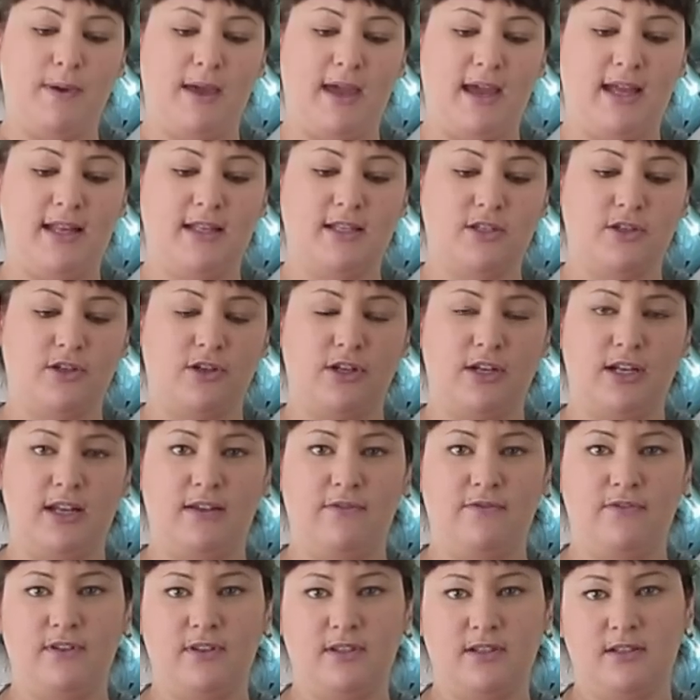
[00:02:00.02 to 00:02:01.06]
pants on it
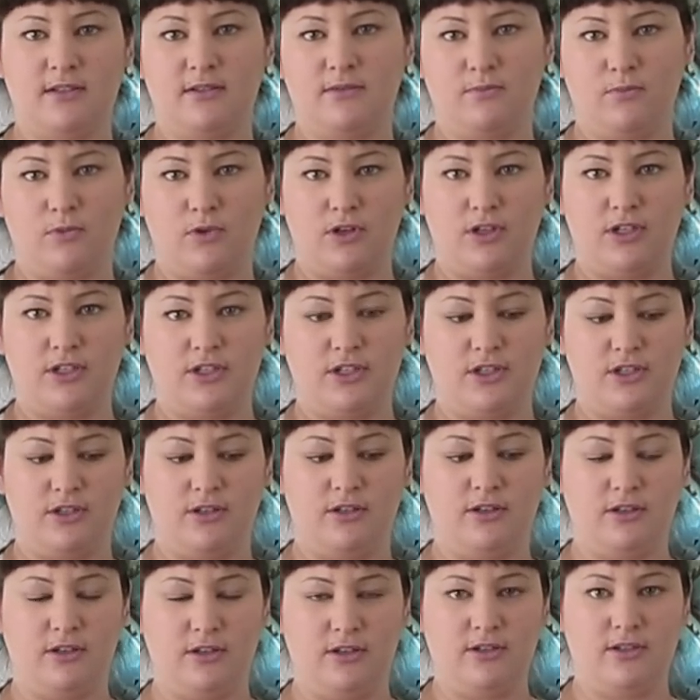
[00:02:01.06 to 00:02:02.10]
if it wanted to,
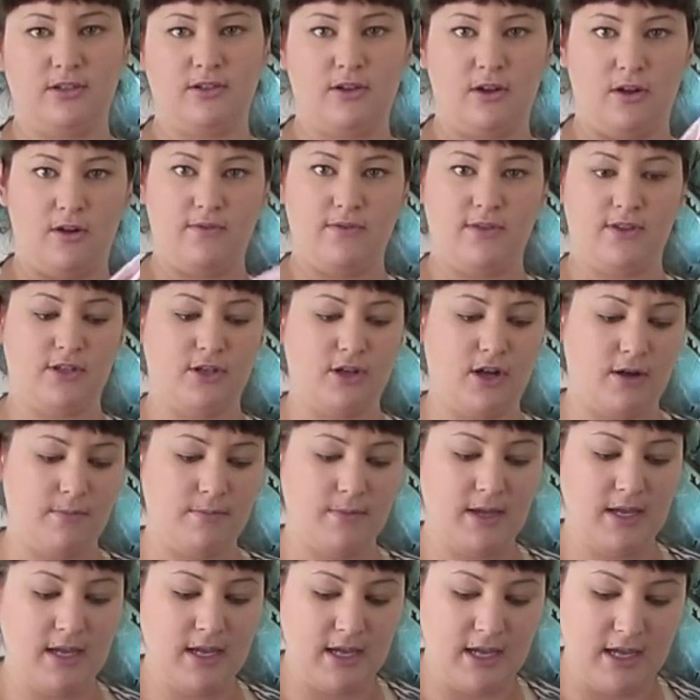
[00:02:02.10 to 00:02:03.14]
you know, over the
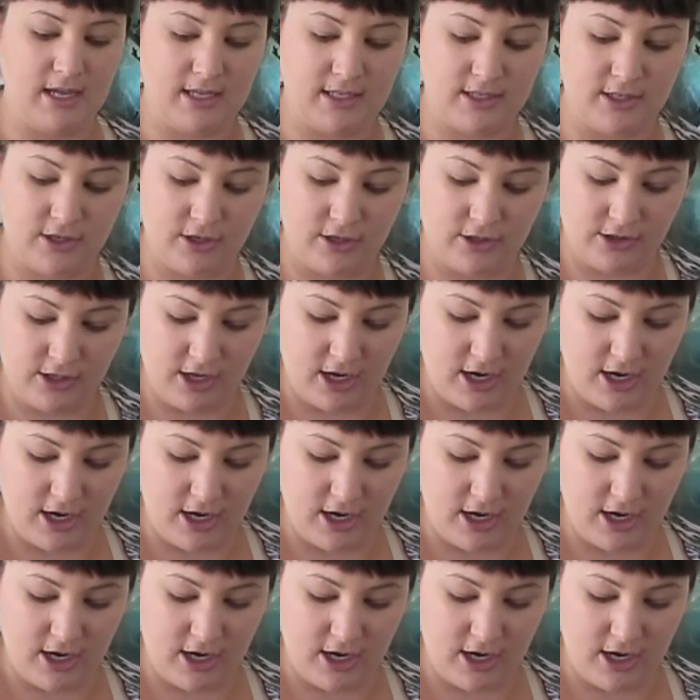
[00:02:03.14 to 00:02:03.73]
top. So I got